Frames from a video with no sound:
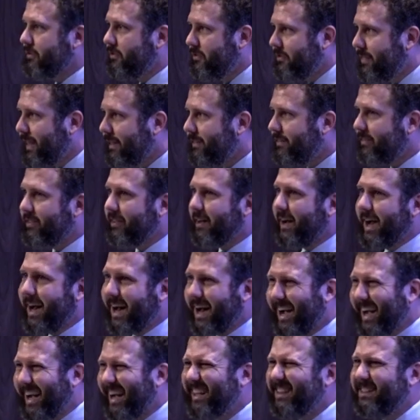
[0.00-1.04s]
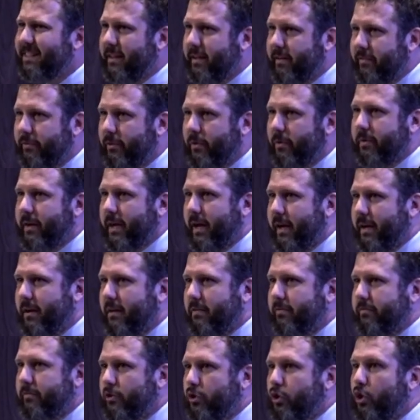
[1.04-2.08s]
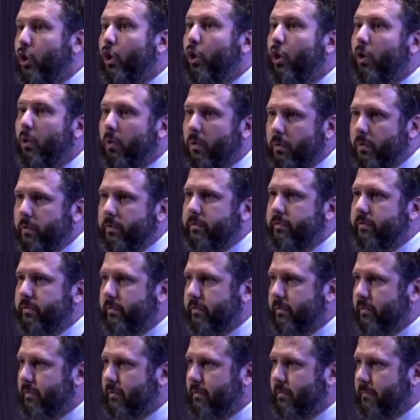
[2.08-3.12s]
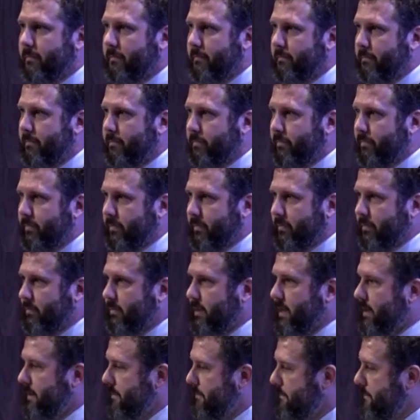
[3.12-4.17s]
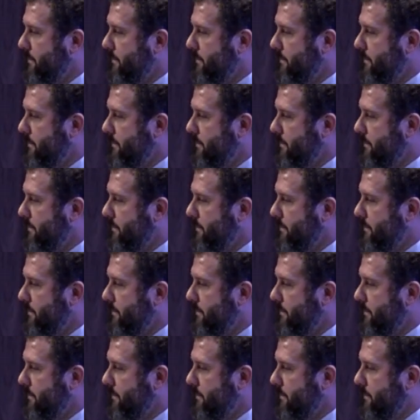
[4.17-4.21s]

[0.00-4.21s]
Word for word: that's the high-level kind of goals, right?